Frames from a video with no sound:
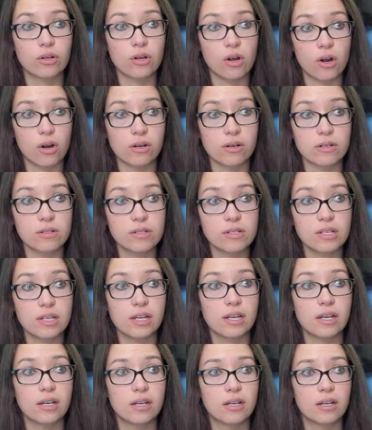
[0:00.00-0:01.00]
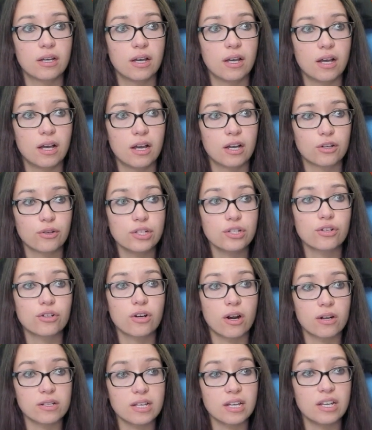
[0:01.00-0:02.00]
cards, creature
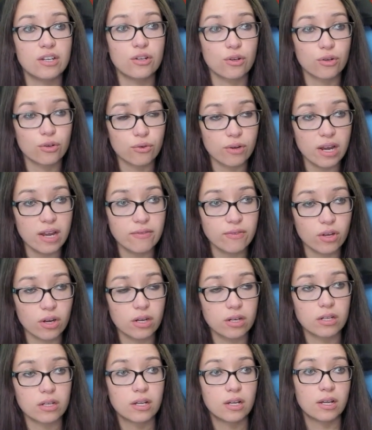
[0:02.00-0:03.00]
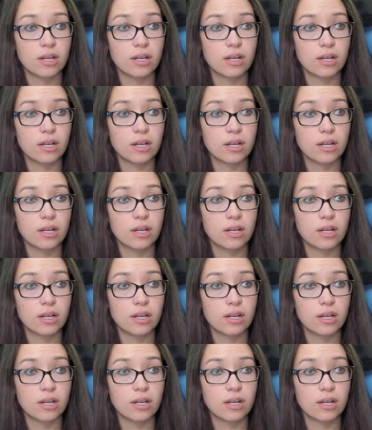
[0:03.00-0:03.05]
cards in your graveyard.